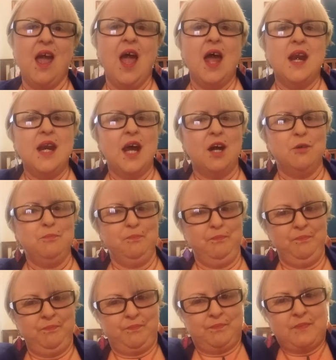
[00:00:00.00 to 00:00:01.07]
Now,
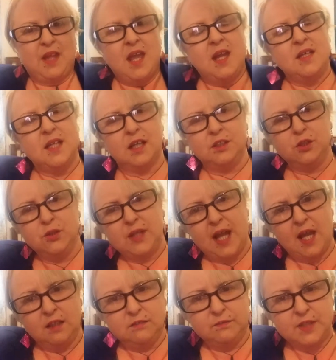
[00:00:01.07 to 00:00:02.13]
Luke
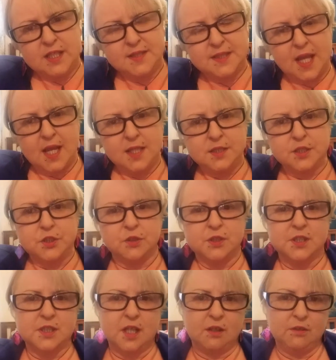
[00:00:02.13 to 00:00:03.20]
Alves and
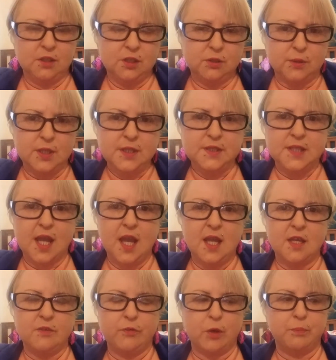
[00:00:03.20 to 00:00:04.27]
Dr. Tyra Lewis
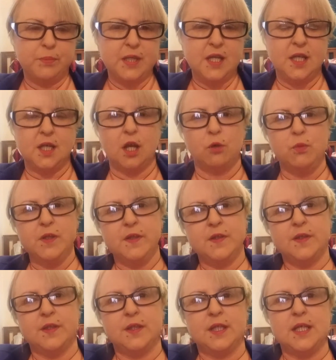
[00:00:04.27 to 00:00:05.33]
have been
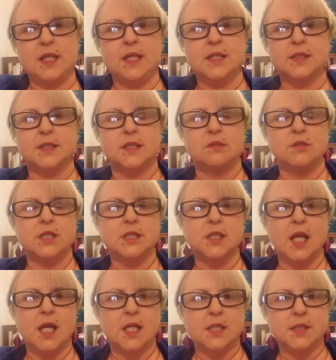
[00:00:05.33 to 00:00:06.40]
with the series
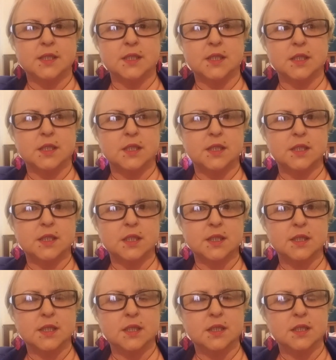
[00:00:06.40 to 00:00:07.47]
since
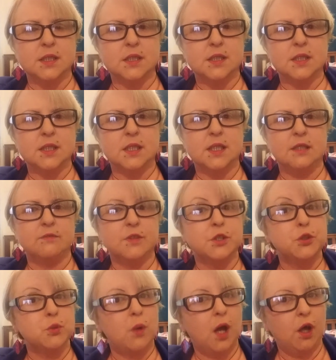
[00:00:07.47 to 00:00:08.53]
seasons 11
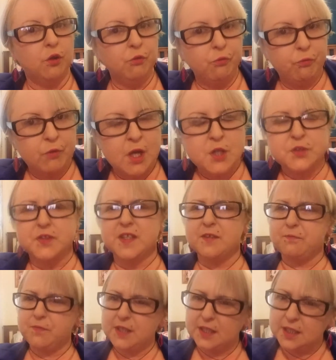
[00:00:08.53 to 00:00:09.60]
and 12, so they're
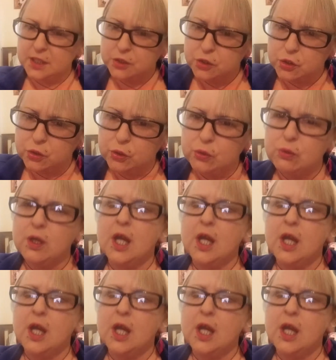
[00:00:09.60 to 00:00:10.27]
fairly new,